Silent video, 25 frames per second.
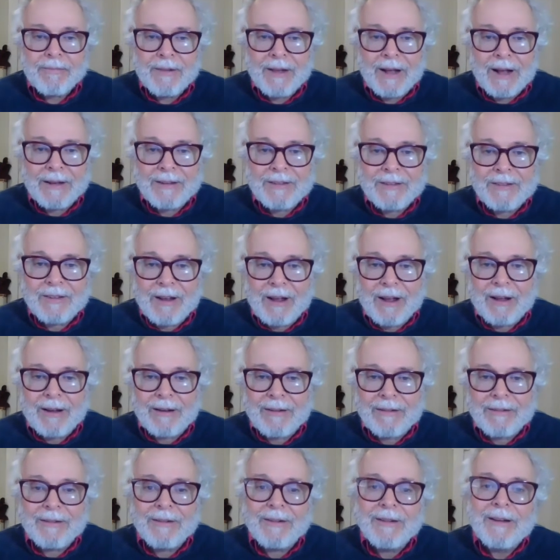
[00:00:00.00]
I
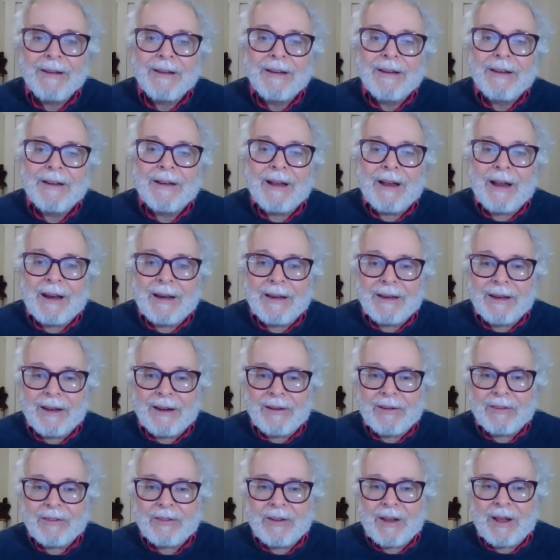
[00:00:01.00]
sighed and
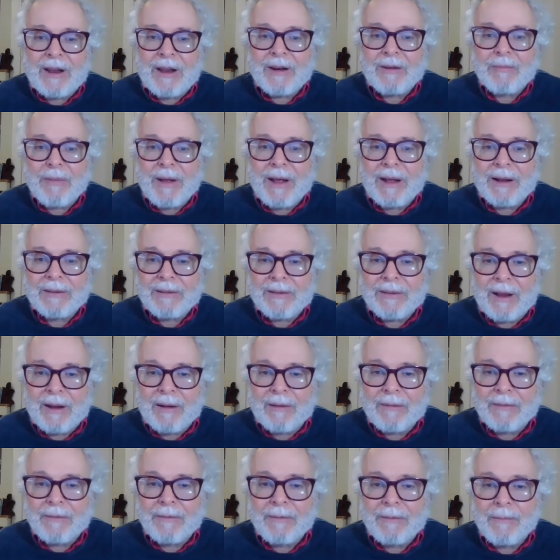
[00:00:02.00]
laid his hand back
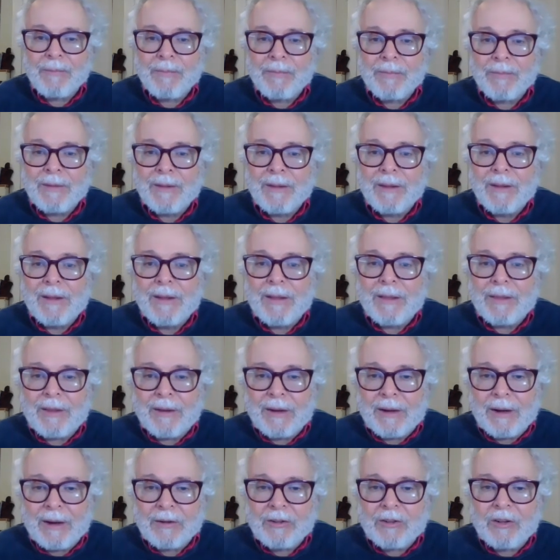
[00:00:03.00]
down.
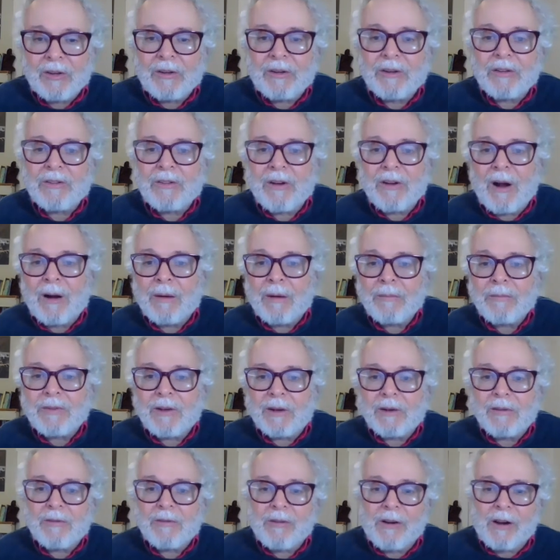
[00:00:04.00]
Then I took his arms
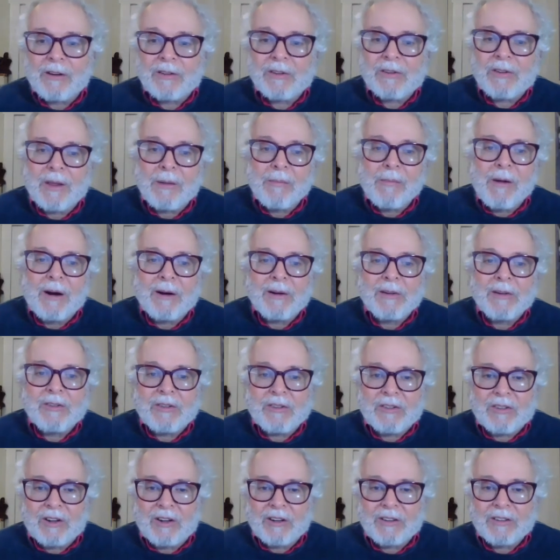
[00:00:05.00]
and crossed them on his
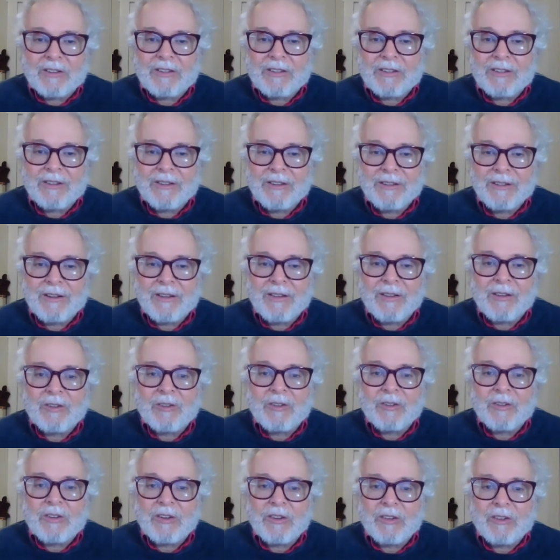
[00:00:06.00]
chest in the
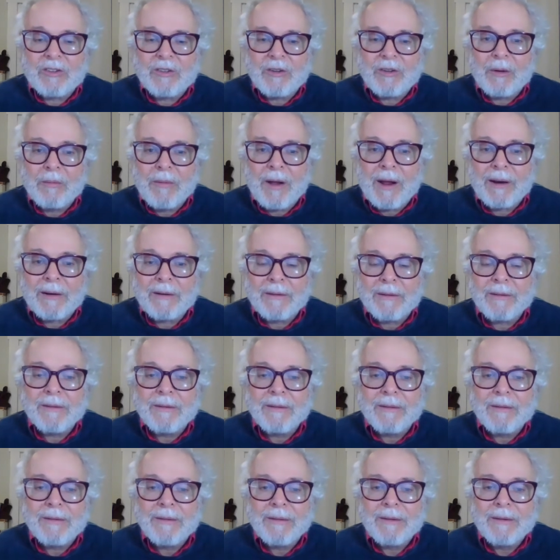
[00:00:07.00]
traditional manner.
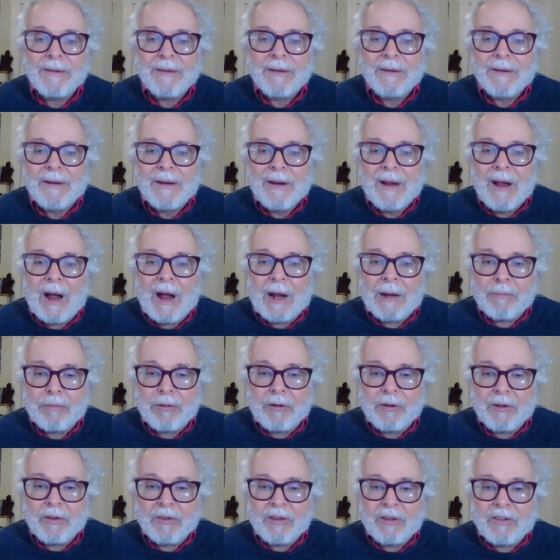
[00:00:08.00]
I
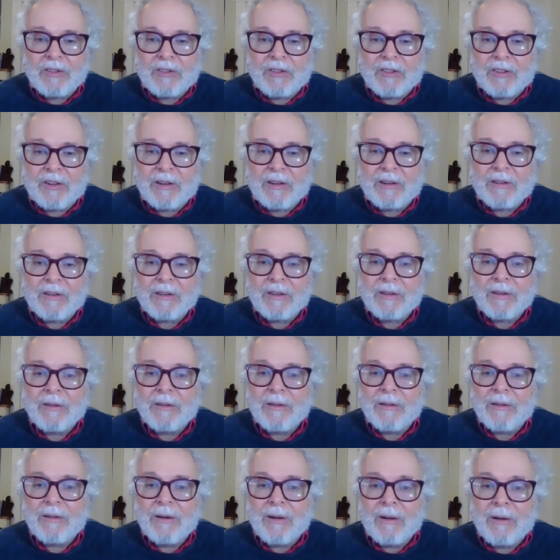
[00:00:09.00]
pulled the sheet
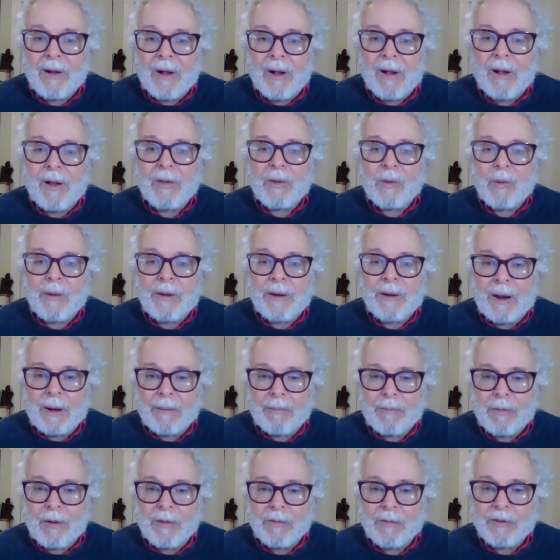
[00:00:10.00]
all the way
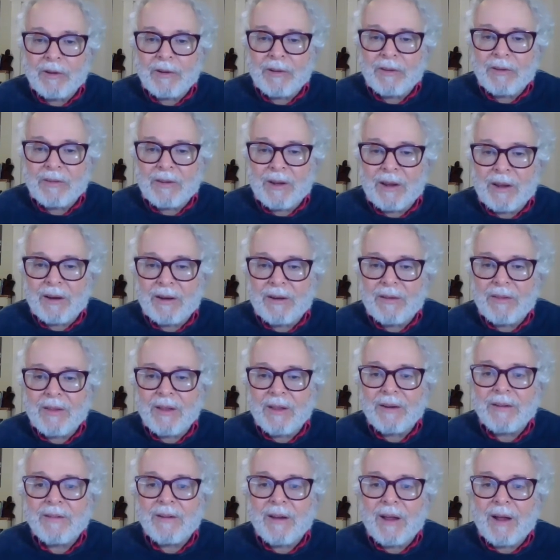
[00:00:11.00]
up over his head,
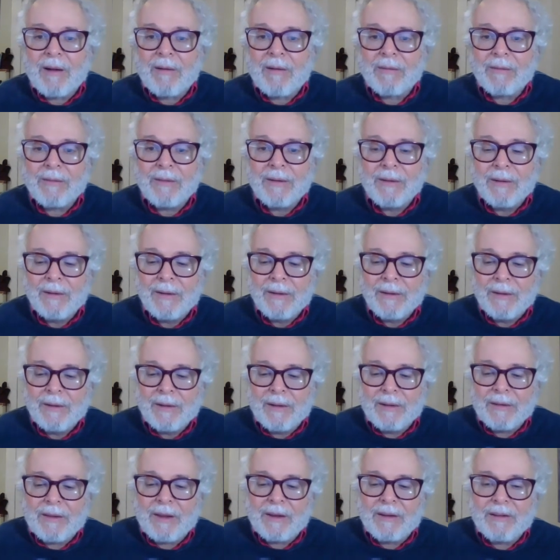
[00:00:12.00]
then down,
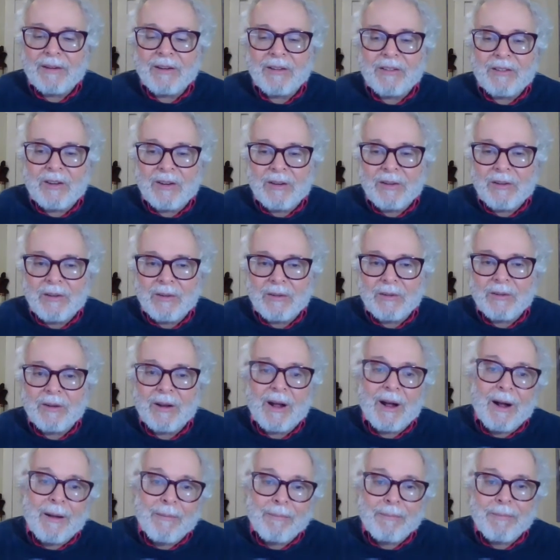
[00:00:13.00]
then continued
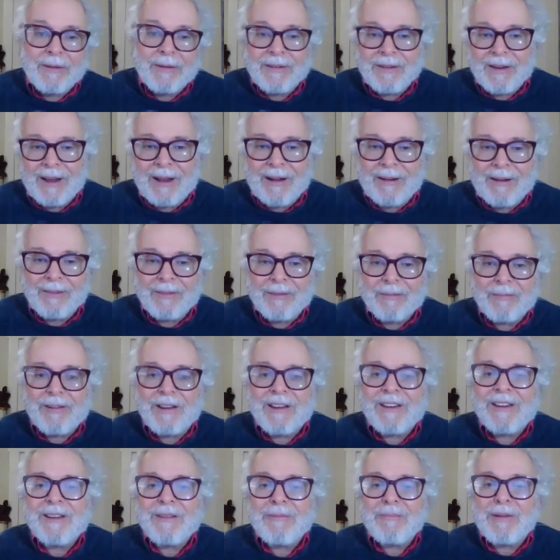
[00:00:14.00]
up and down,
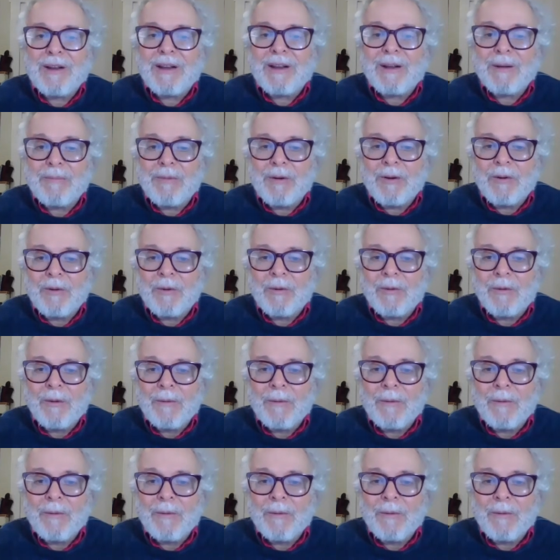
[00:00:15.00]
playing peekaboo.